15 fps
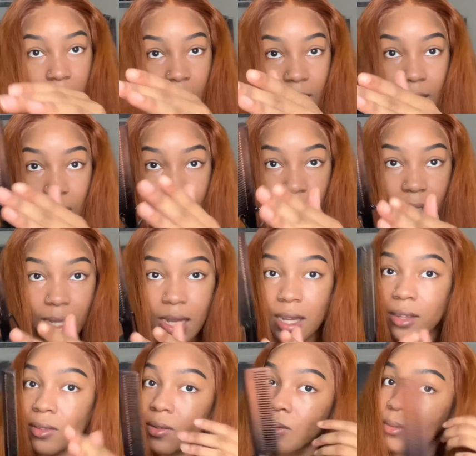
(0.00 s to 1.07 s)
Now
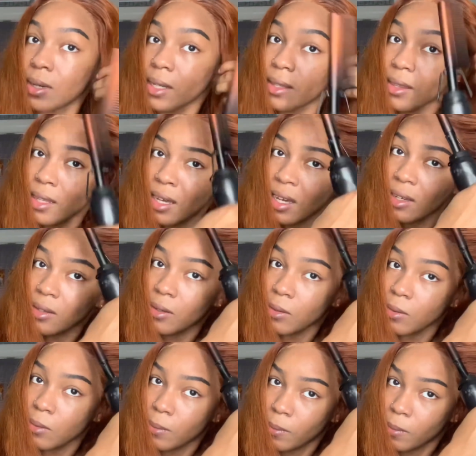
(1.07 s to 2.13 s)
again with the hot comb.